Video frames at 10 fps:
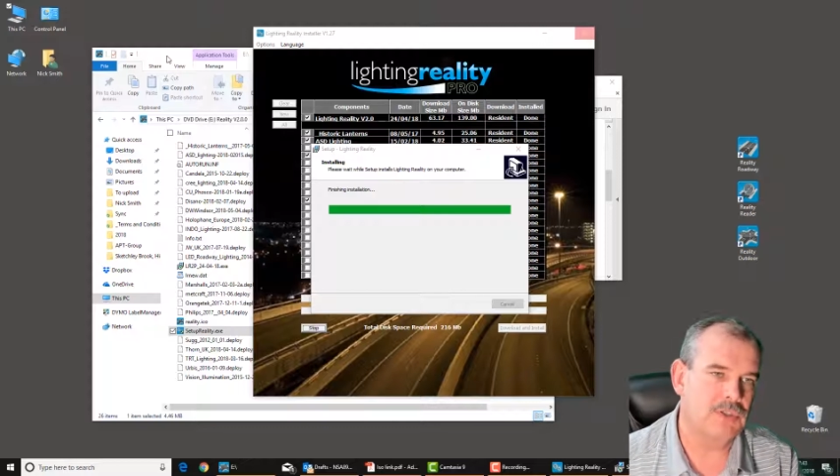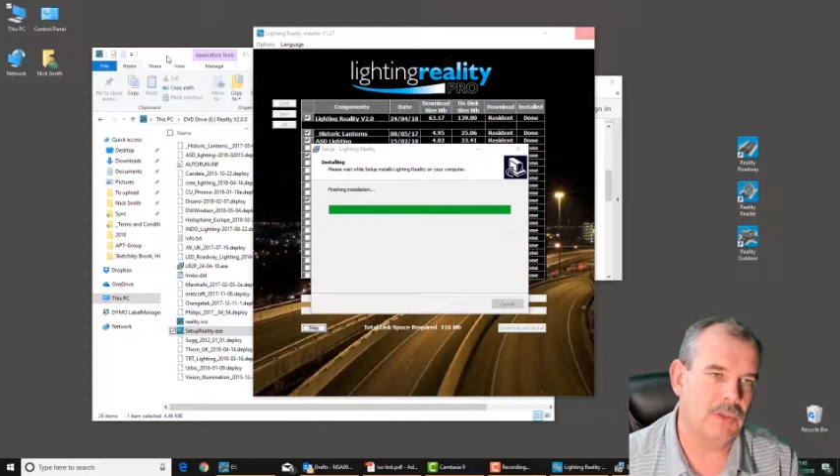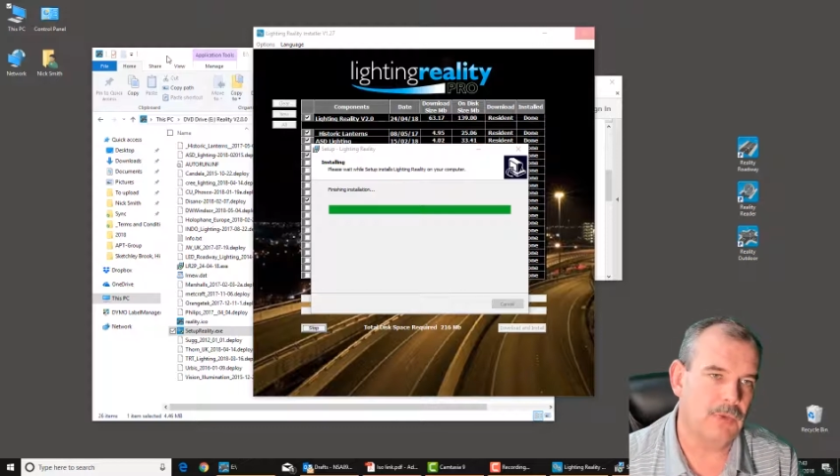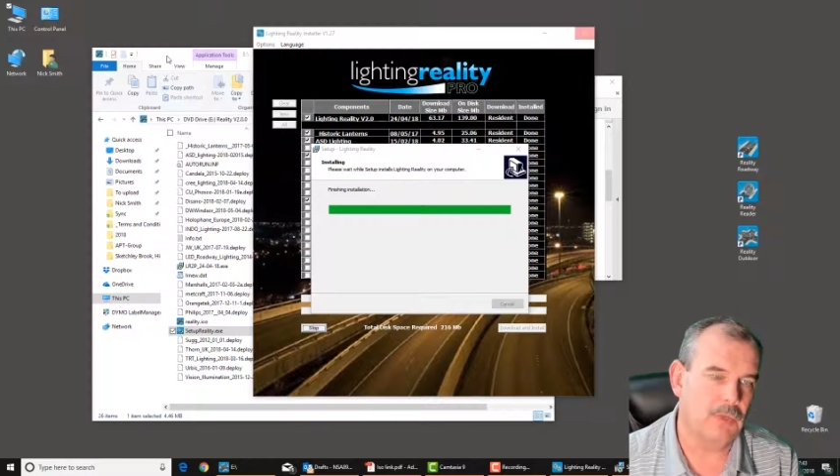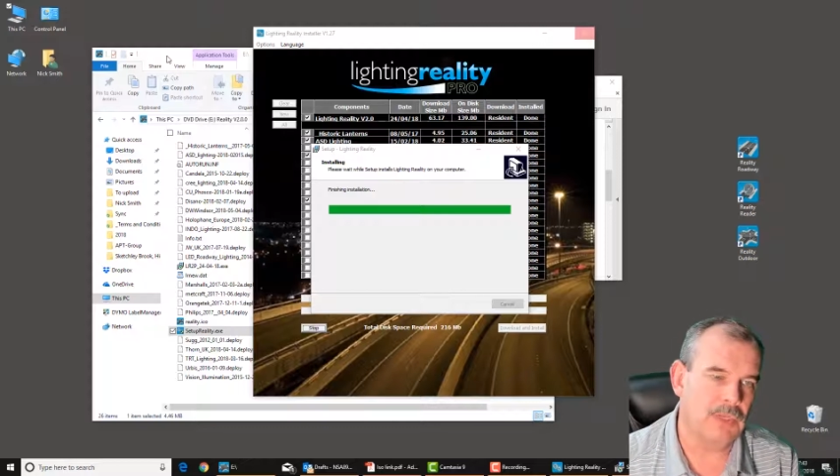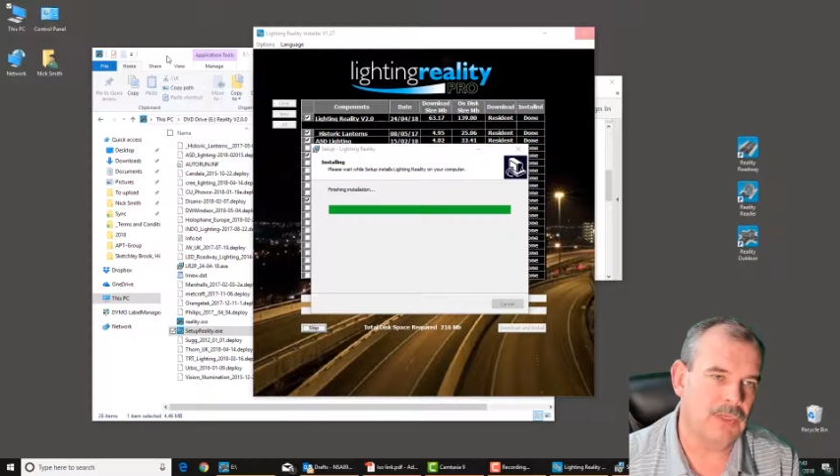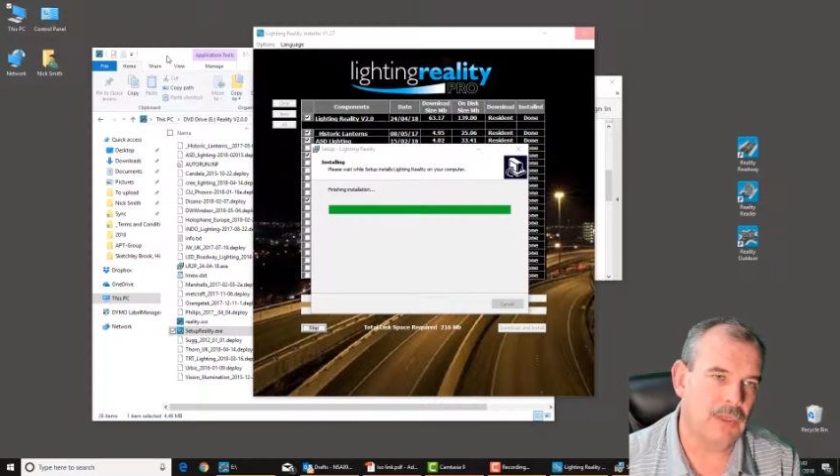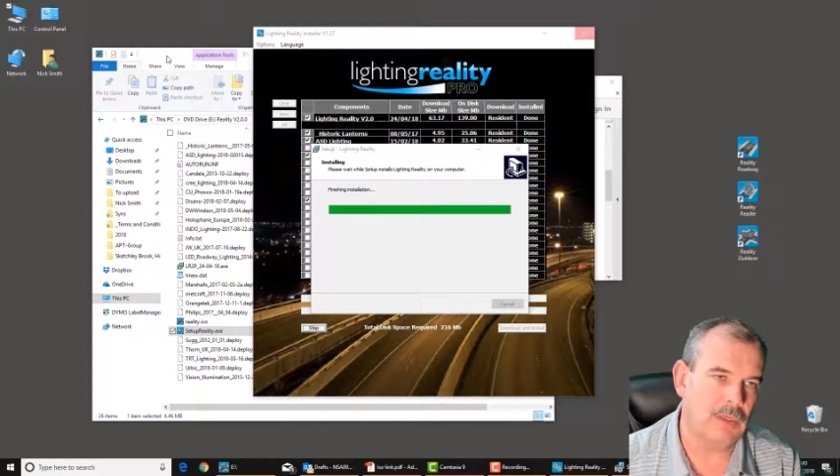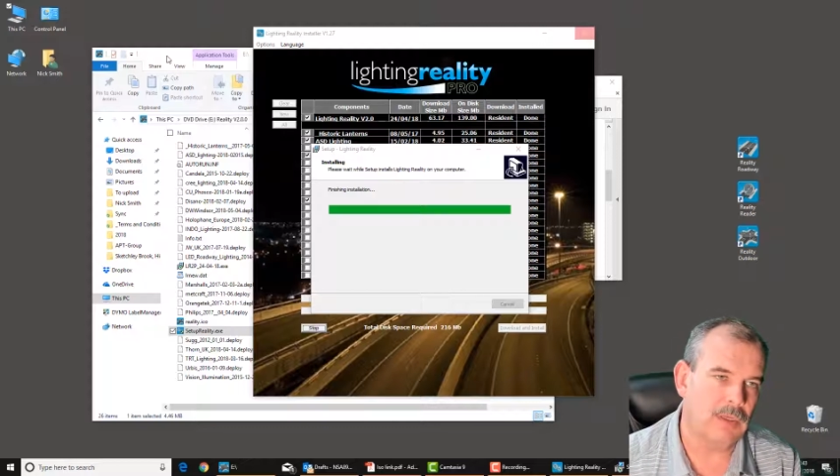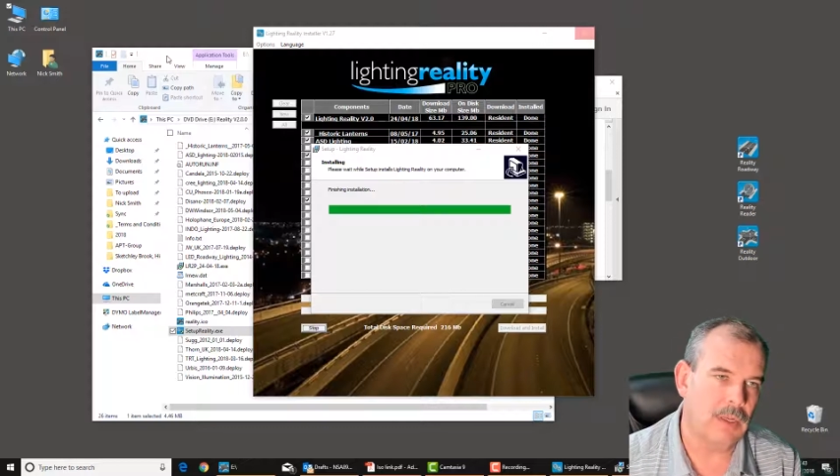so that we
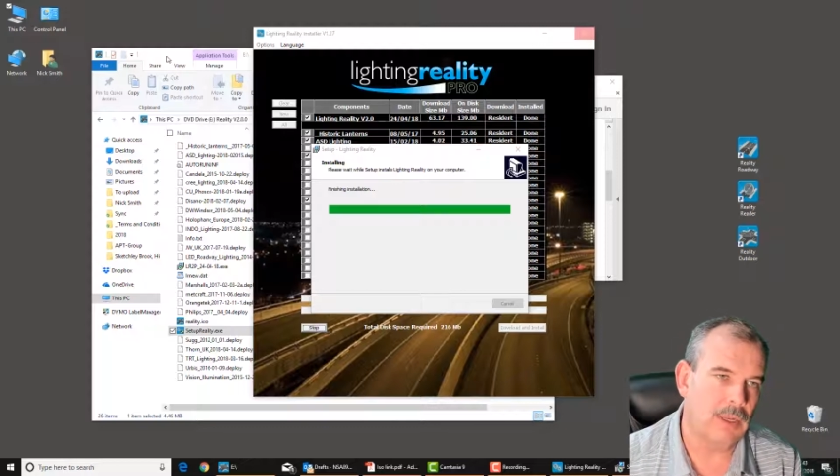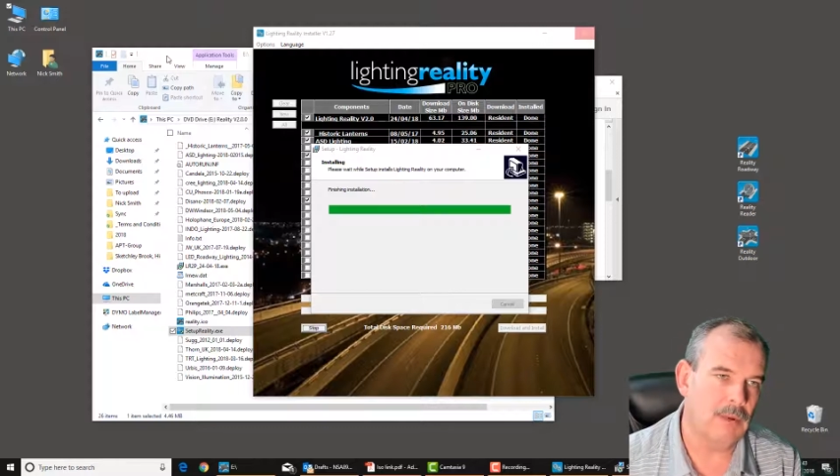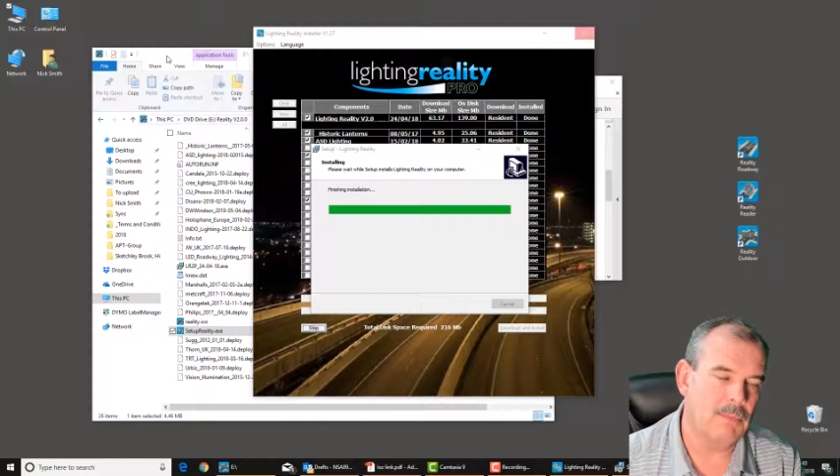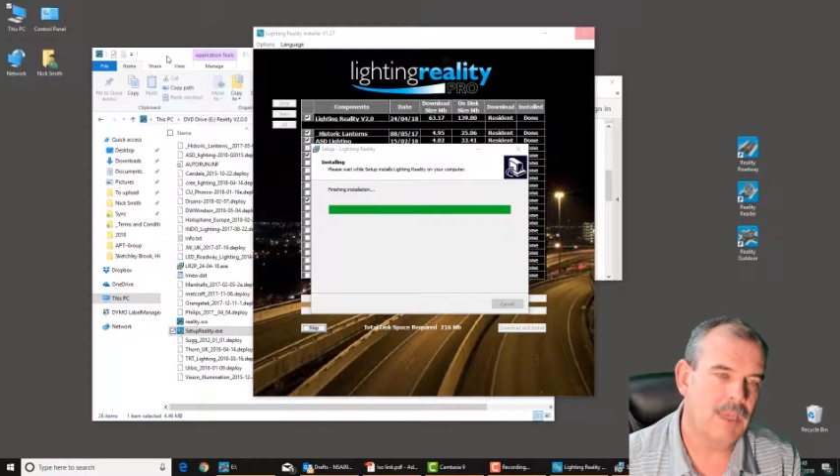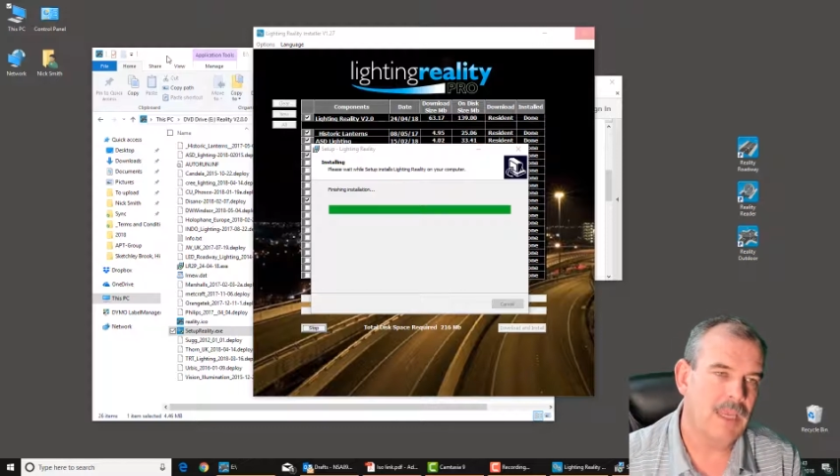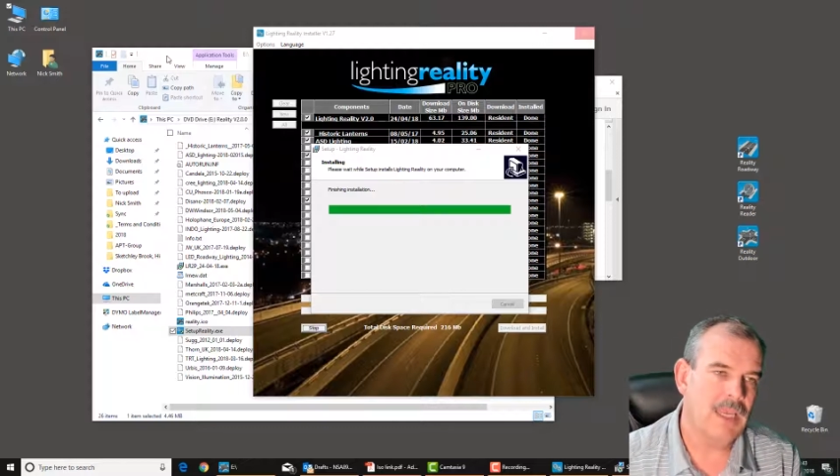can